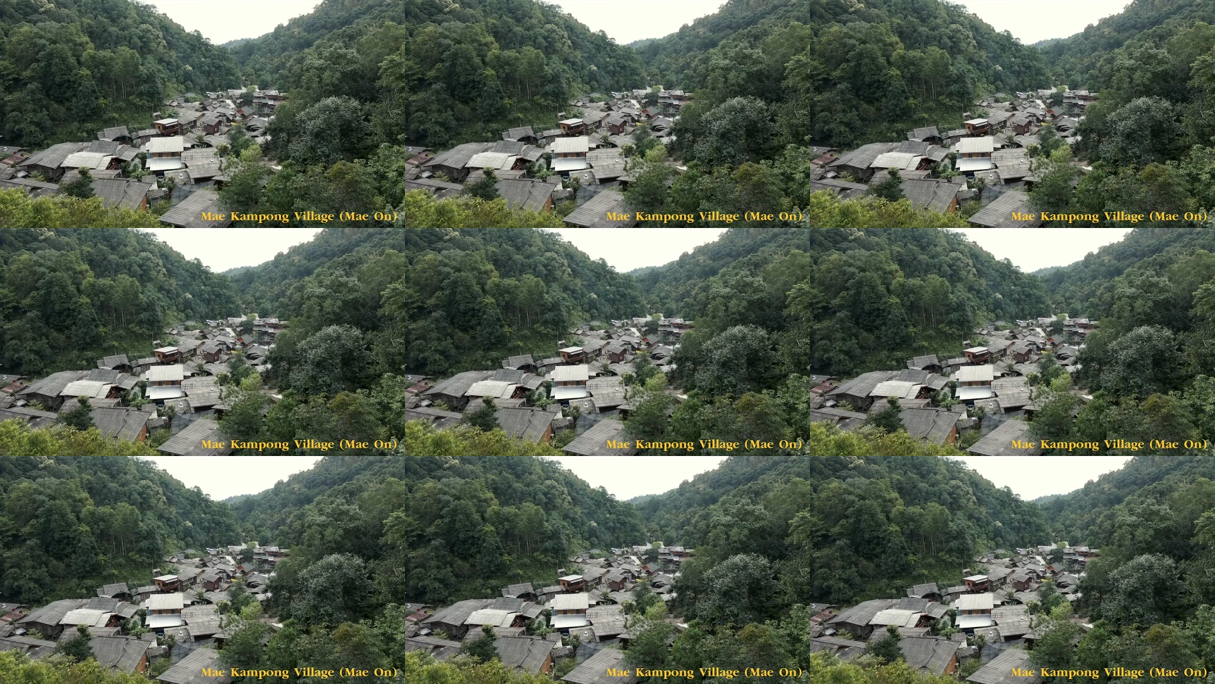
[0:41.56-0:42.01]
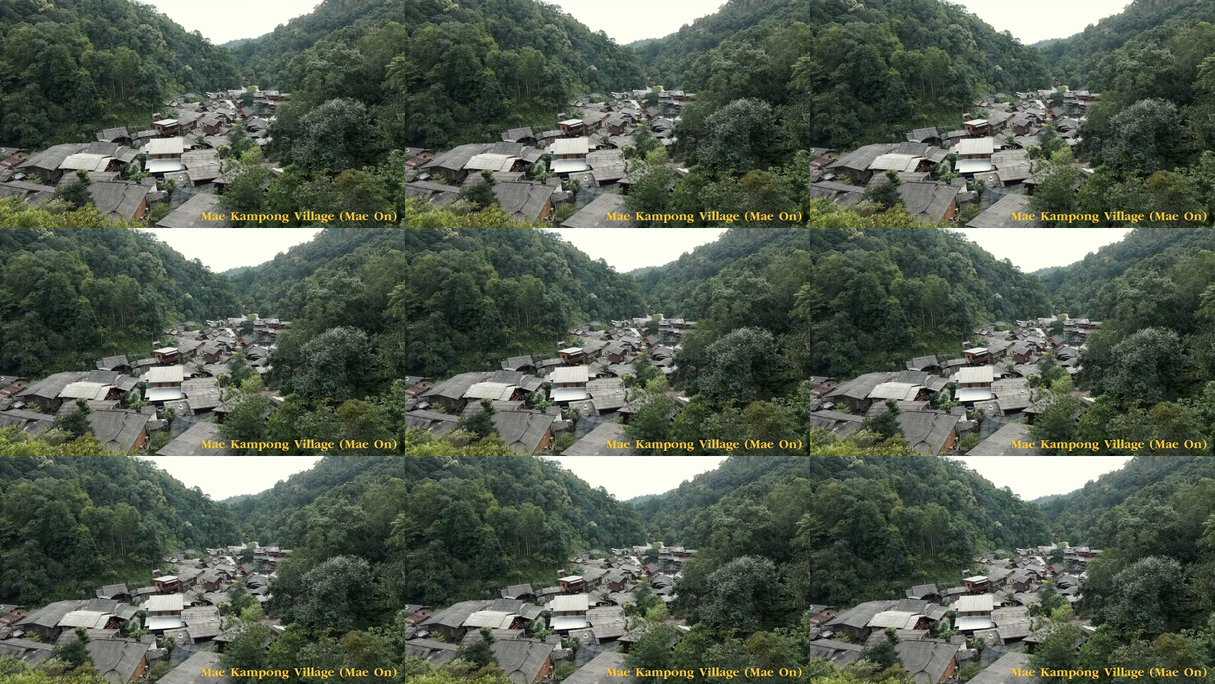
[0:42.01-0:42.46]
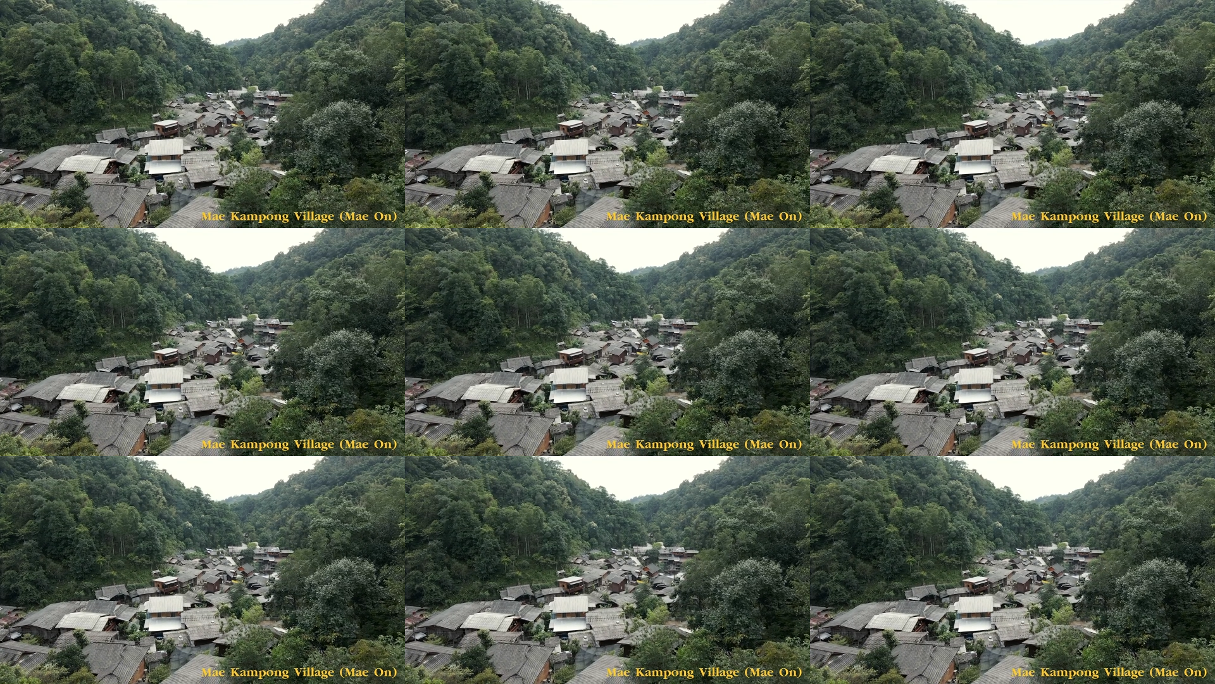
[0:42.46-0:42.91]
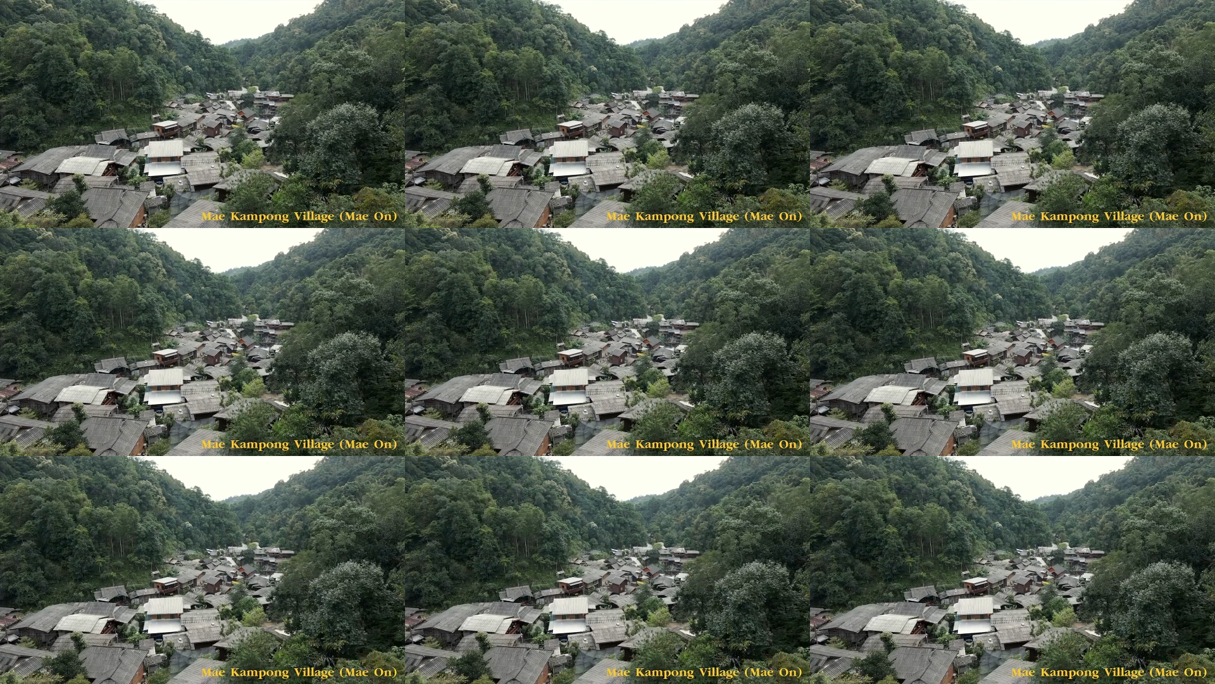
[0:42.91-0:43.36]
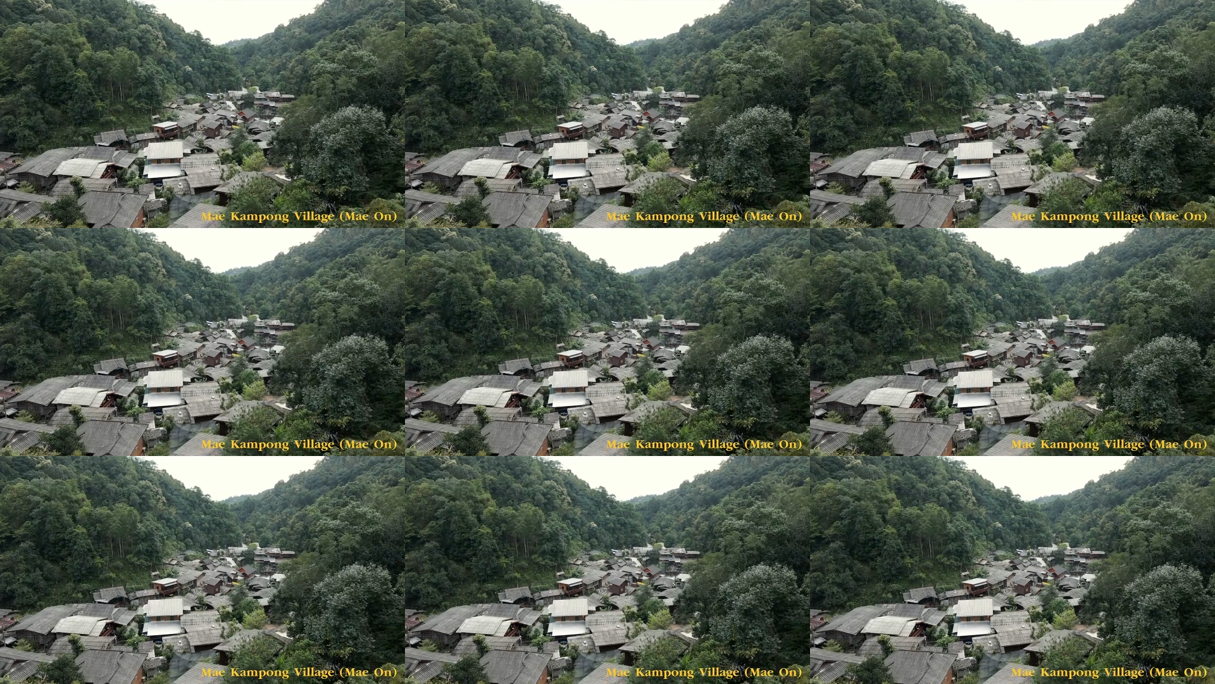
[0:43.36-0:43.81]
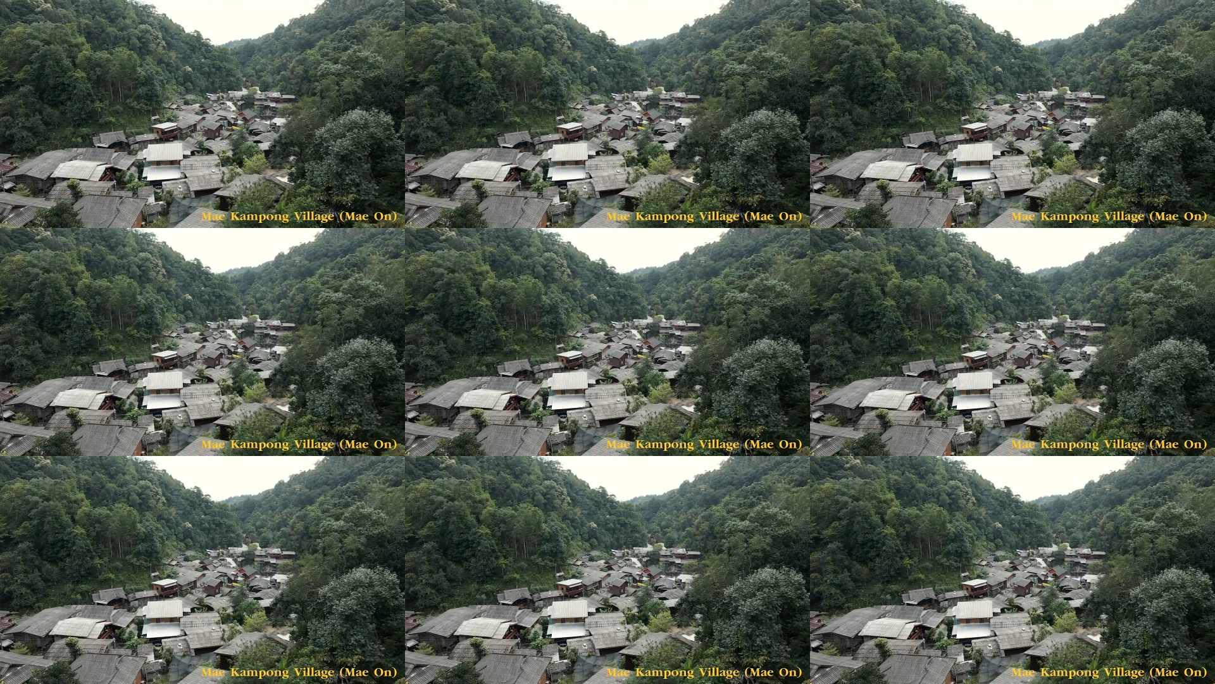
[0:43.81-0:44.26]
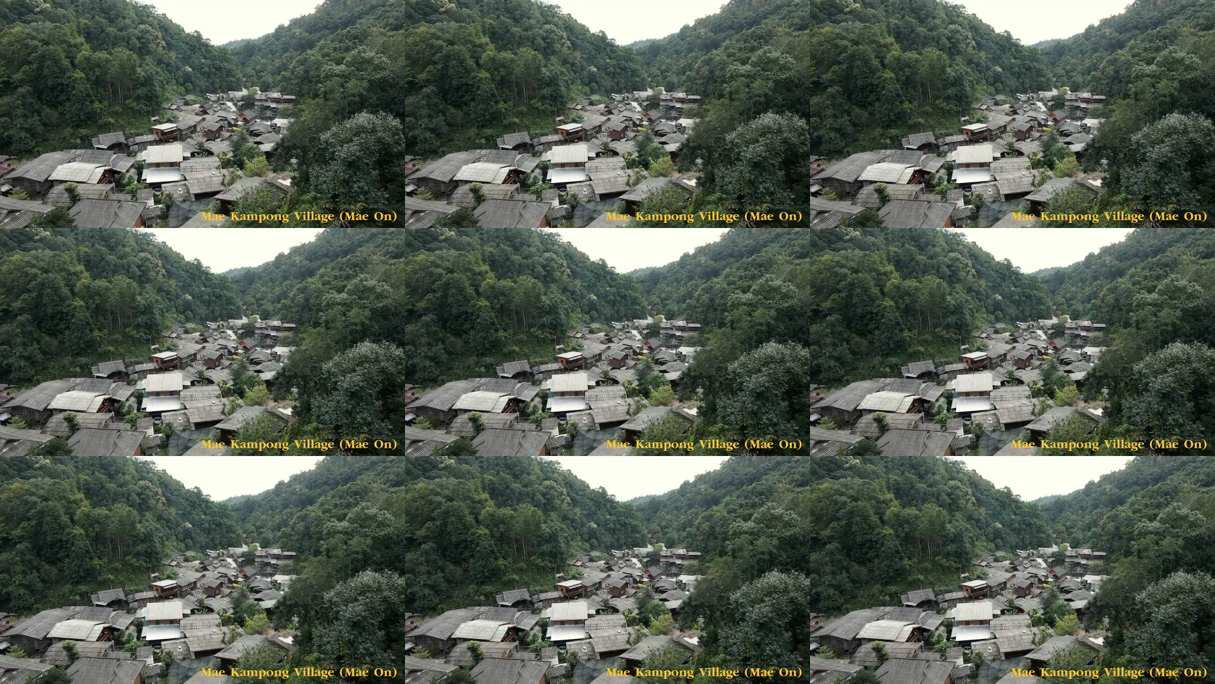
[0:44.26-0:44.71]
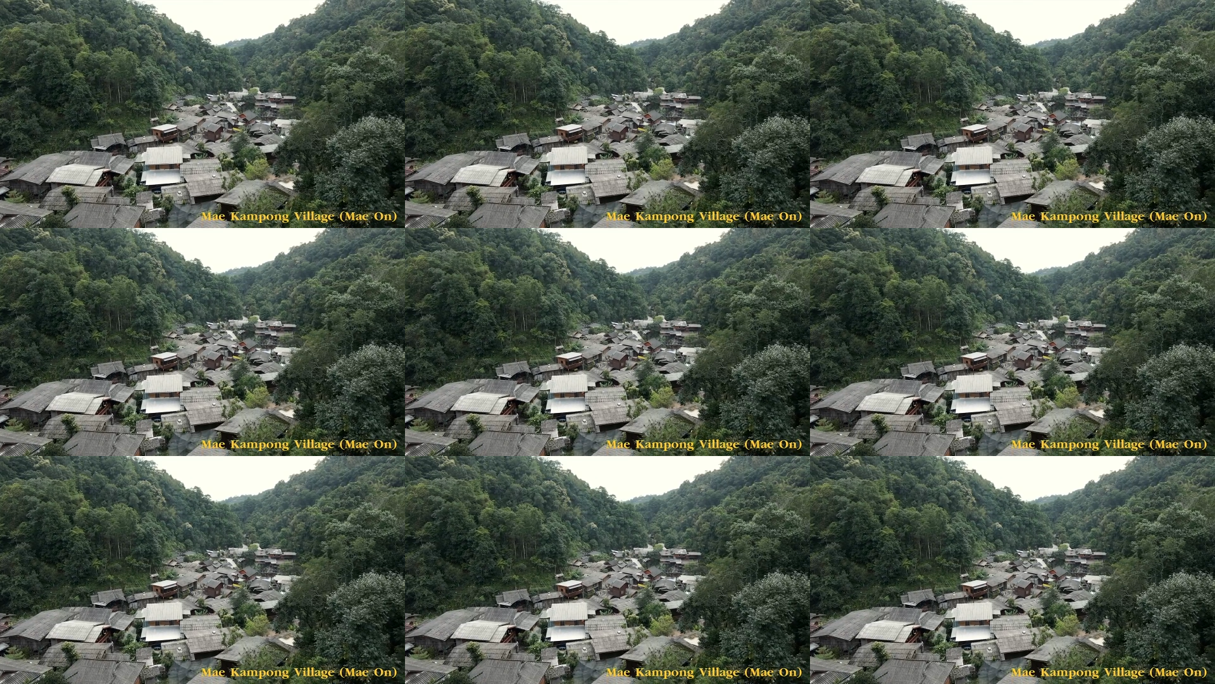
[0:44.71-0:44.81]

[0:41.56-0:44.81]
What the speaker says: Nobody's mouth can be seen.